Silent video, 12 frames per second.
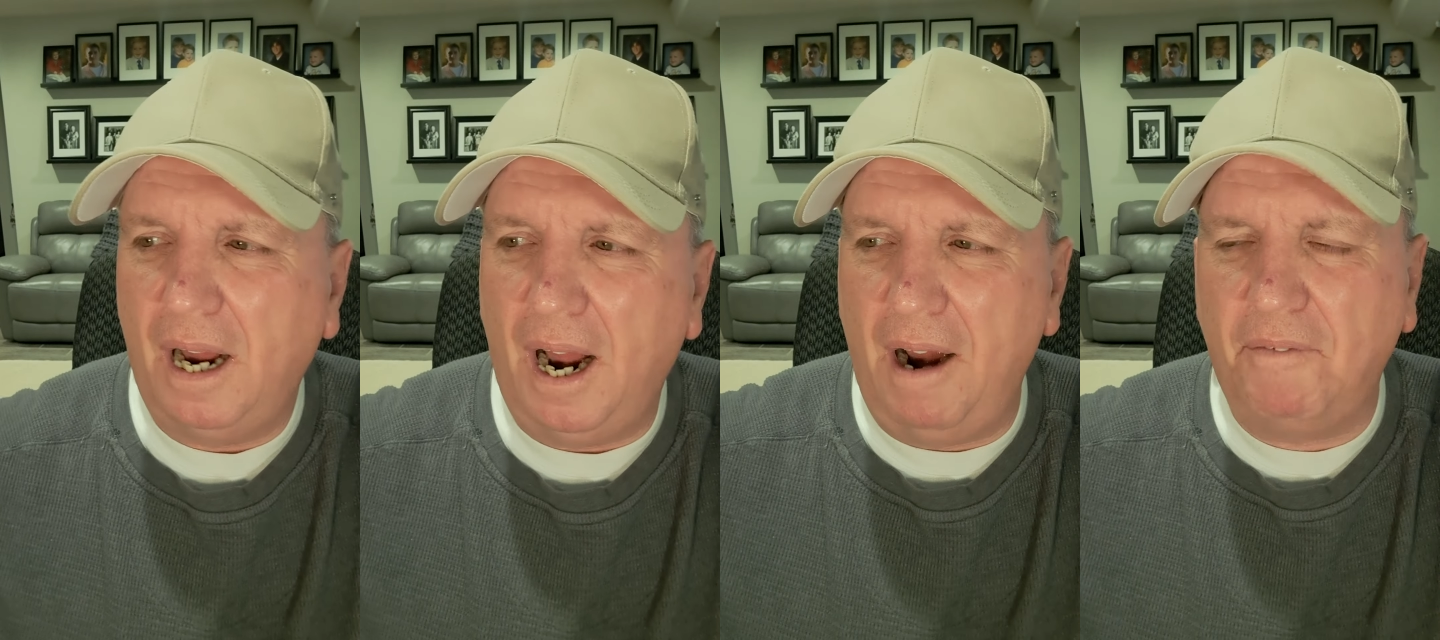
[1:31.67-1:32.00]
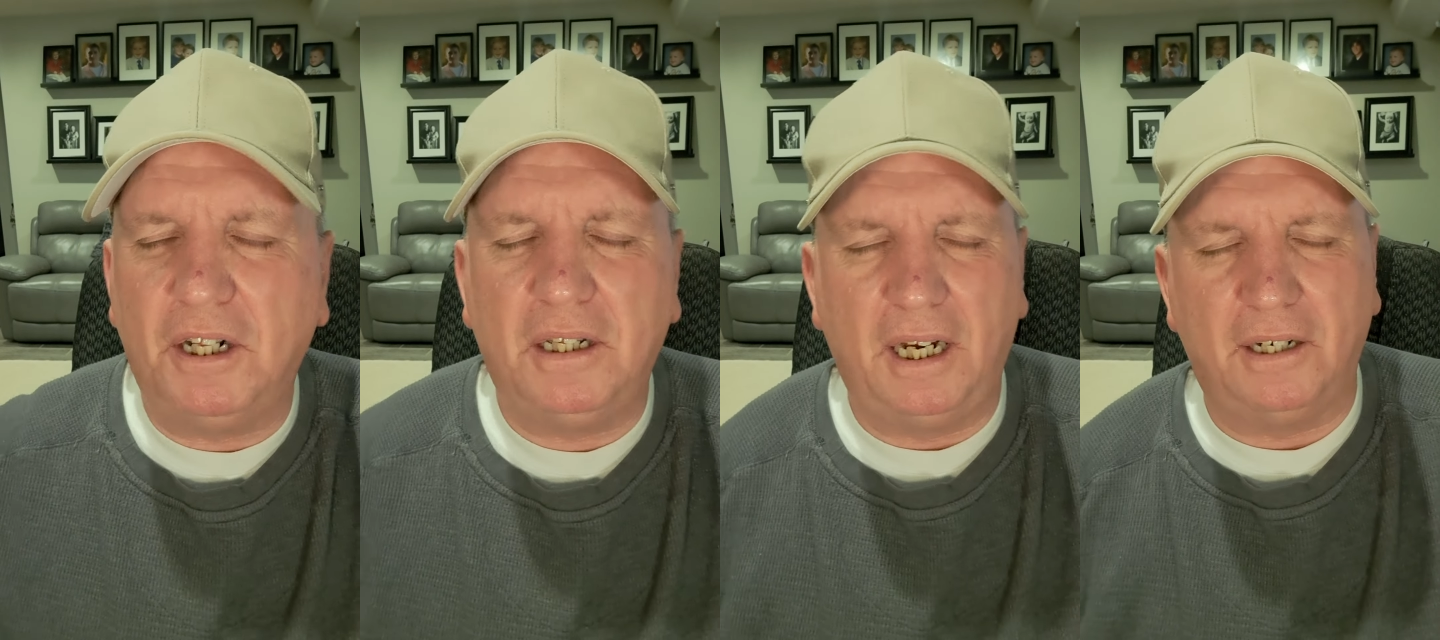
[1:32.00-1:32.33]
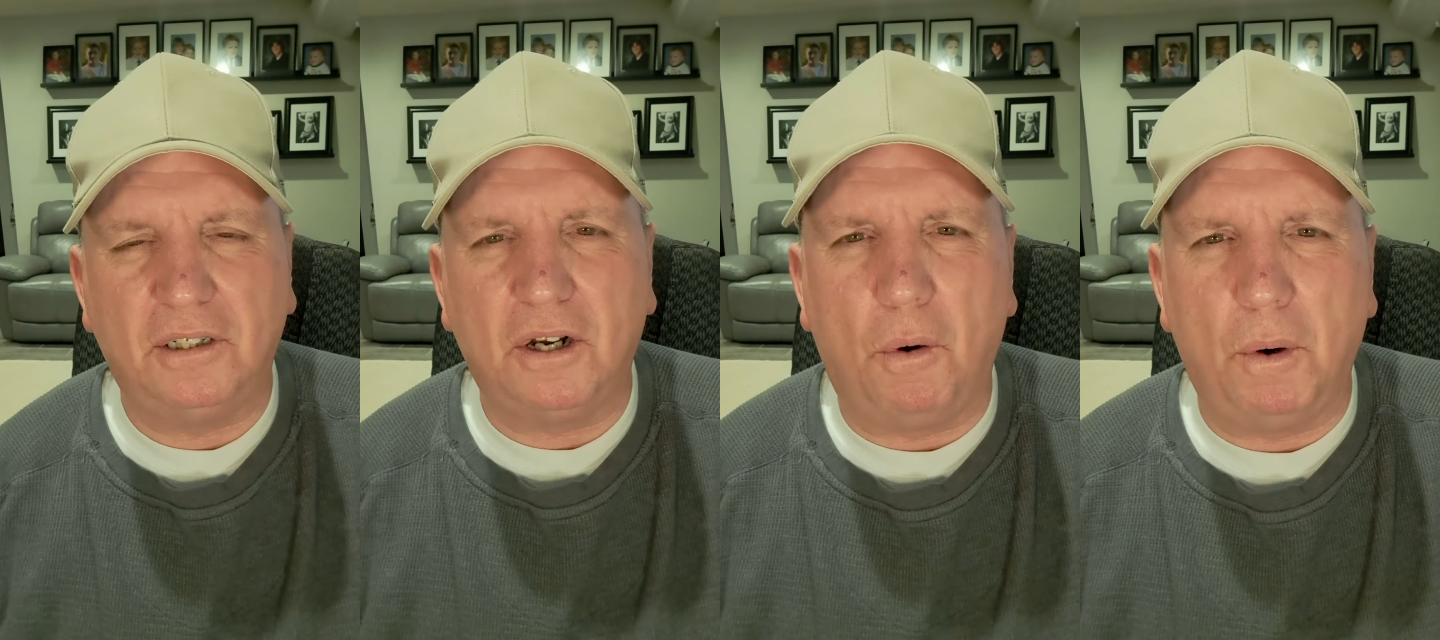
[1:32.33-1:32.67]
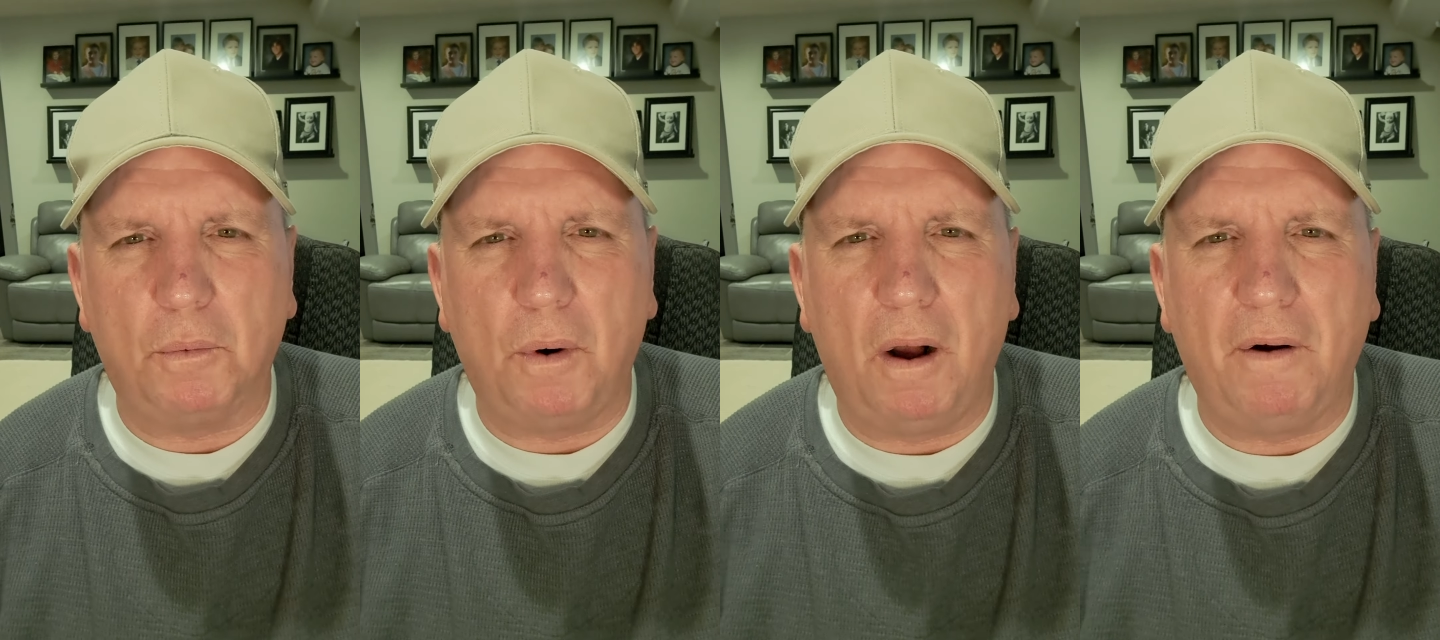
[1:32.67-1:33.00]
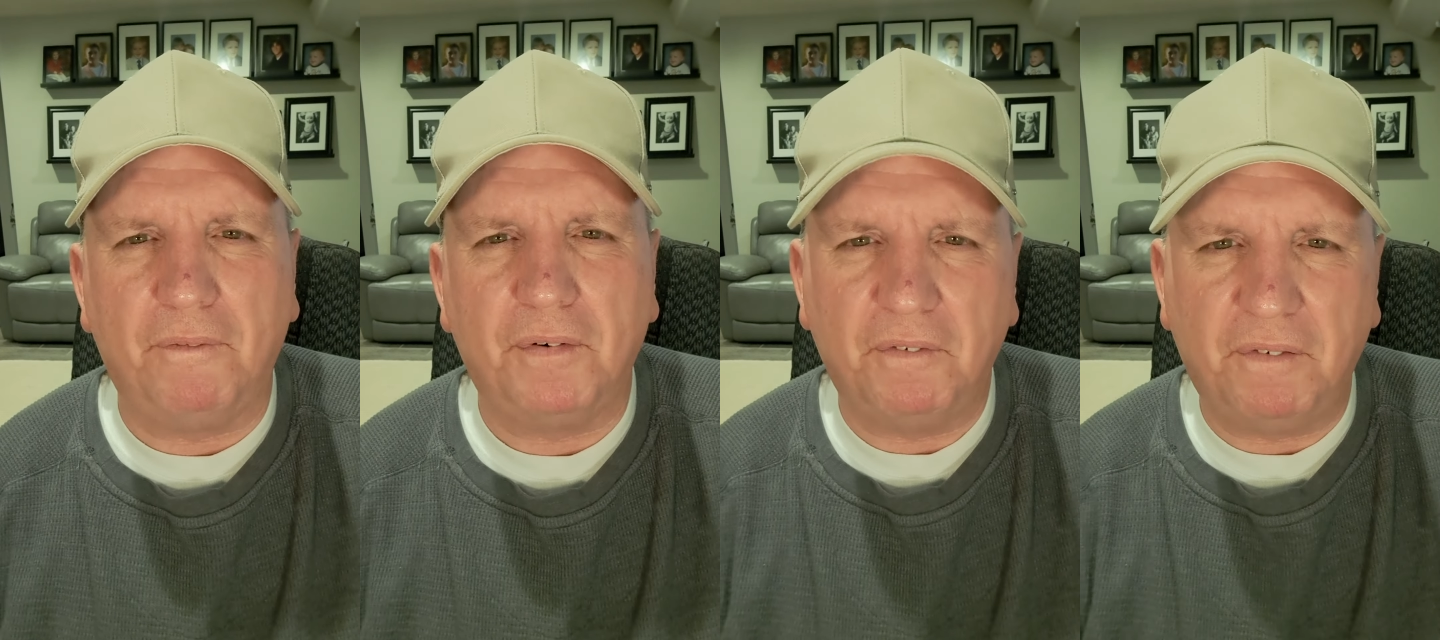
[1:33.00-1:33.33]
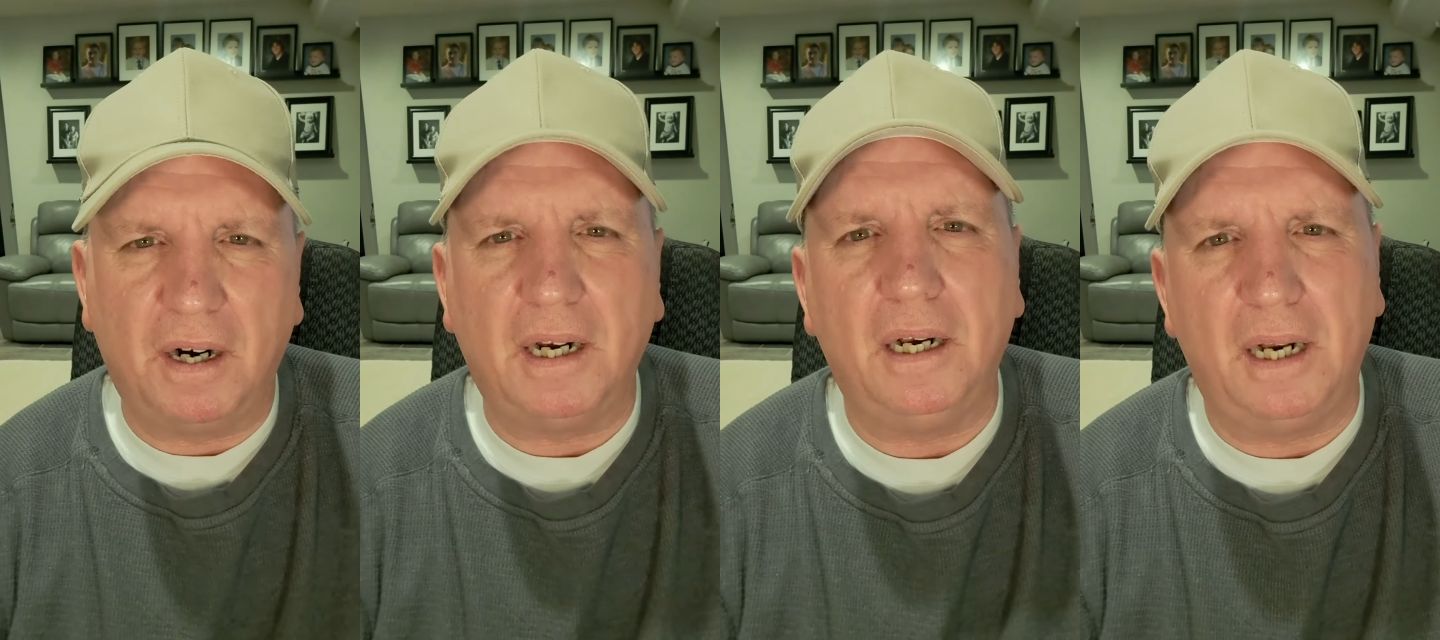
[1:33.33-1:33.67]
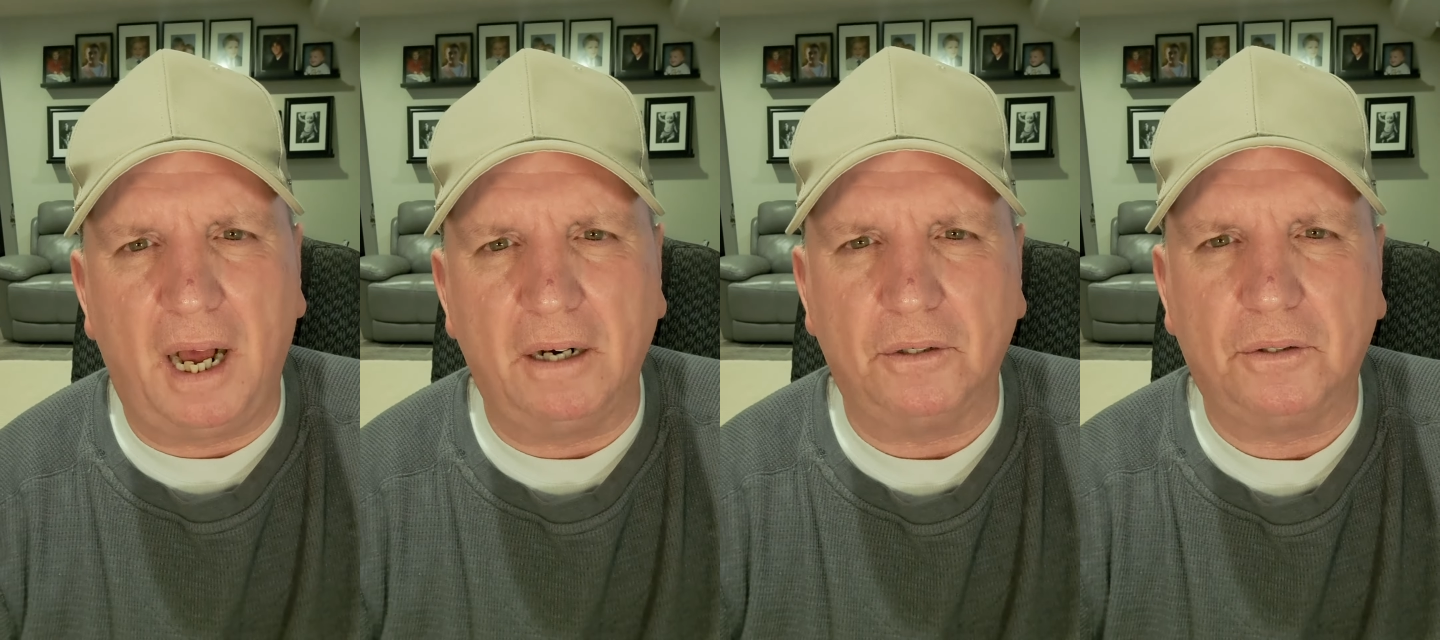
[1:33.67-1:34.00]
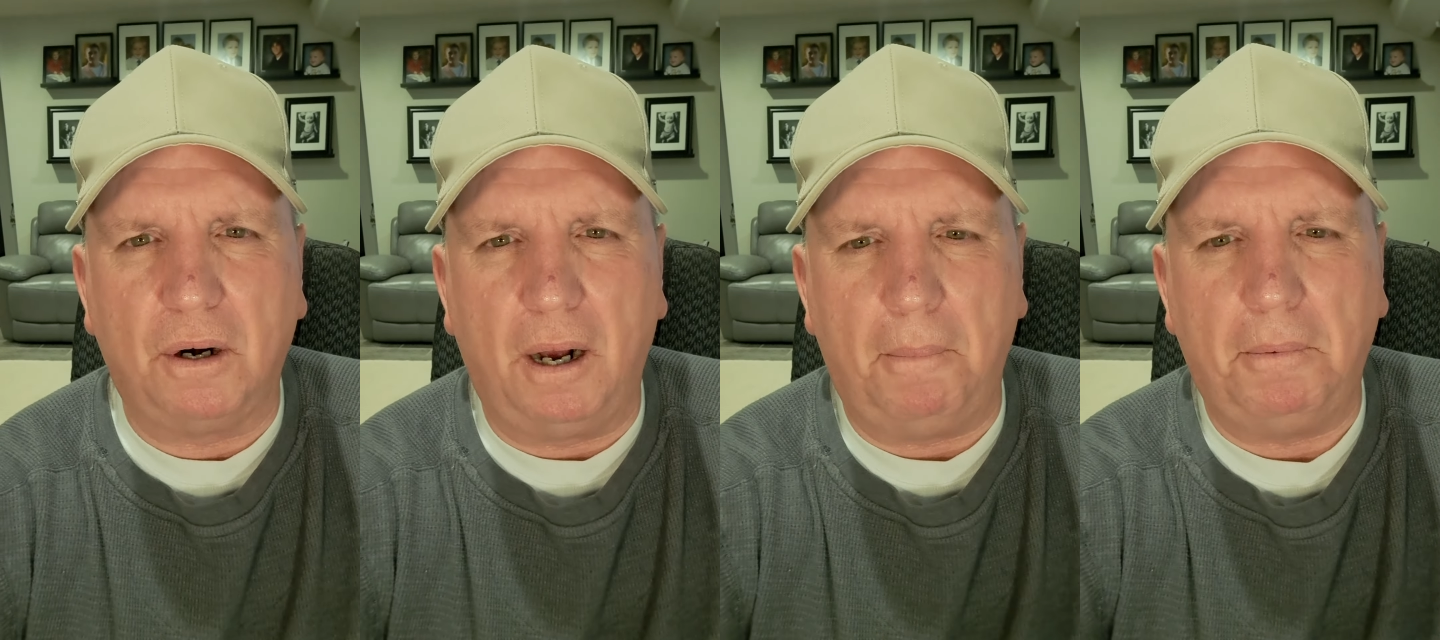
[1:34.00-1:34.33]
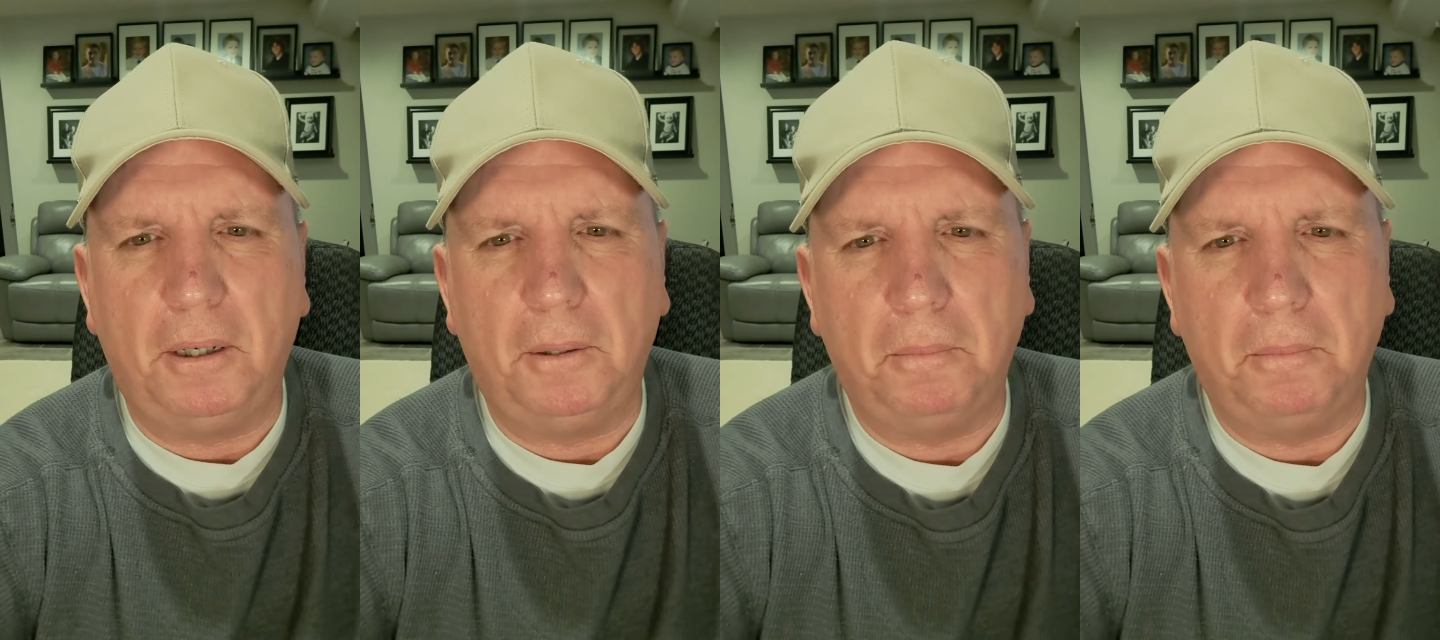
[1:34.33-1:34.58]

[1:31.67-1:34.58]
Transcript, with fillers: Everything's going wrong for fucking Donald Trump.